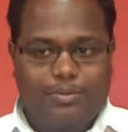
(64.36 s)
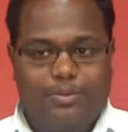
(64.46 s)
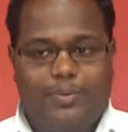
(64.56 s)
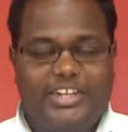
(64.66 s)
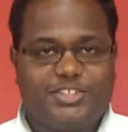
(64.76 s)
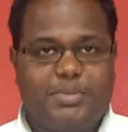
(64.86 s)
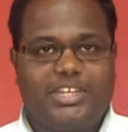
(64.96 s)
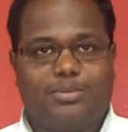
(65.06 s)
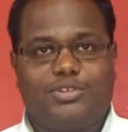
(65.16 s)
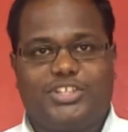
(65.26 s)
when you speak
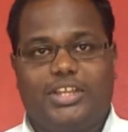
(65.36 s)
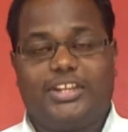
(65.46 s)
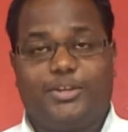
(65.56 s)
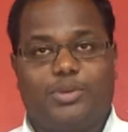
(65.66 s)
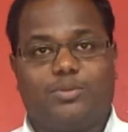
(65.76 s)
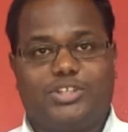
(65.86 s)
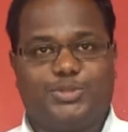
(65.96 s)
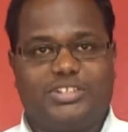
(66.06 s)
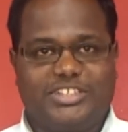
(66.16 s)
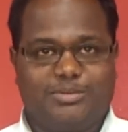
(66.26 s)
about network
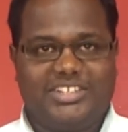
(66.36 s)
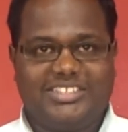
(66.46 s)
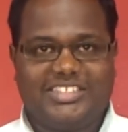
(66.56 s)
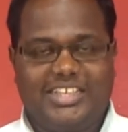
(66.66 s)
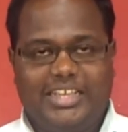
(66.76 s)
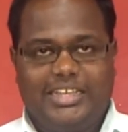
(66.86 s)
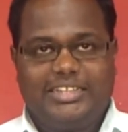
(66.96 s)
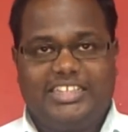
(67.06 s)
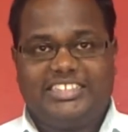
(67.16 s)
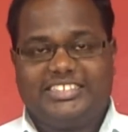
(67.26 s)
virtual terminals,
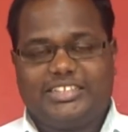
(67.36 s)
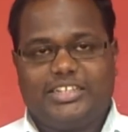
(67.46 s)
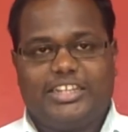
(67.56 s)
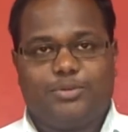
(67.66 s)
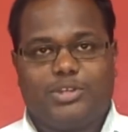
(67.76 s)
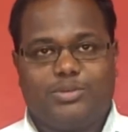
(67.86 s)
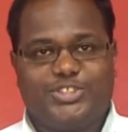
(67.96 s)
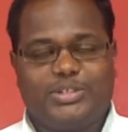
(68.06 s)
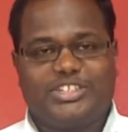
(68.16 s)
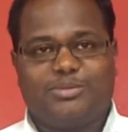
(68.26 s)
these network
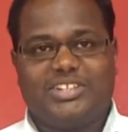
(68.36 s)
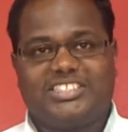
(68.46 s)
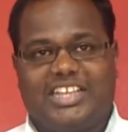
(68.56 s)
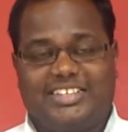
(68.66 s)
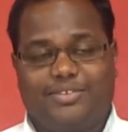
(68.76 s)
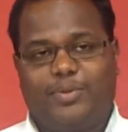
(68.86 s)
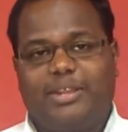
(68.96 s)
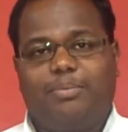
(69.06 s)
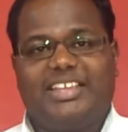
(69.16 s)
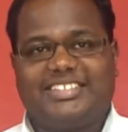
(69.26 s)
virtual terminals are the
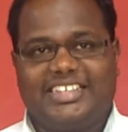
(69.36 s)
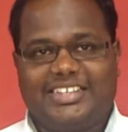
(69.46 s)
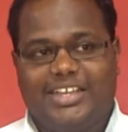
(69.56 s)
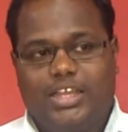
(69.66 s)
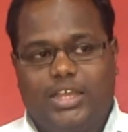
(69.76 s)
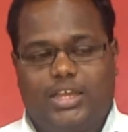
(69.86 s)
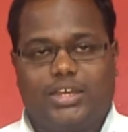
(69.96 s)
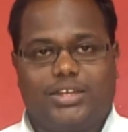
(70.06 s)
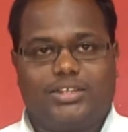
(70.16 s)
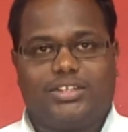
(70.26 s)
very basic
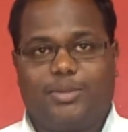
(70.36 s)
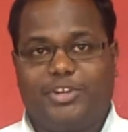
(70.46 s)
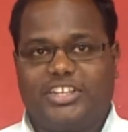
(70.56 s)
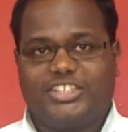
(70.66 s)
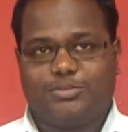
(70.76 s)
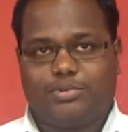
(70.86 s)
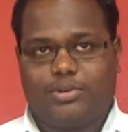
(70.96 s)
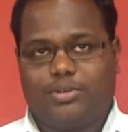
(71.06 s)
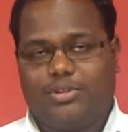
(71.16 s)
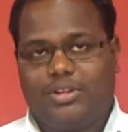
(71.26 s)
communication
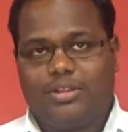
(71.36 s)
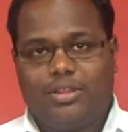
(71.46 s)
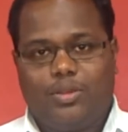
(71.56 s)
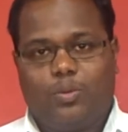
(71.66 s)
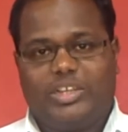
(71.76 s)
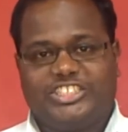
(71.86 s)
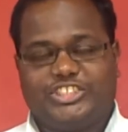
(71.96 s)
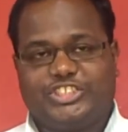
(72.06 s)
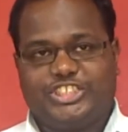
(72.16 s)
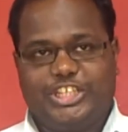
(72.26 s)
protocol which
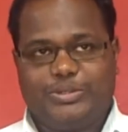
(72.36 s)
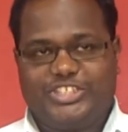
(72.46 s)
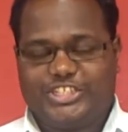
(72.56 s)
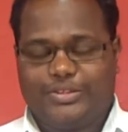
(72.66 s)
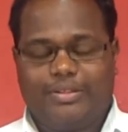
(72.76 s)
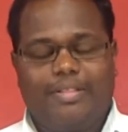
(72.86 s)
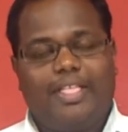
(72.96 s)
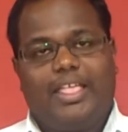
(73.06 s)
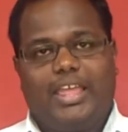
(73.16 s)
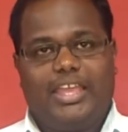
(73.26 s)
is used
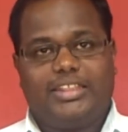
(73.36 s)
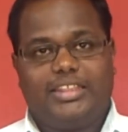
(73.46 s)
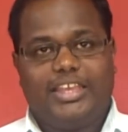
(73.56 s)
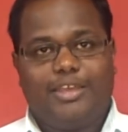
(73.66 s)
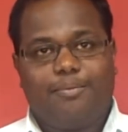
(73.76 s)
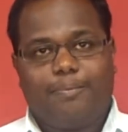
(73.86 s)
in the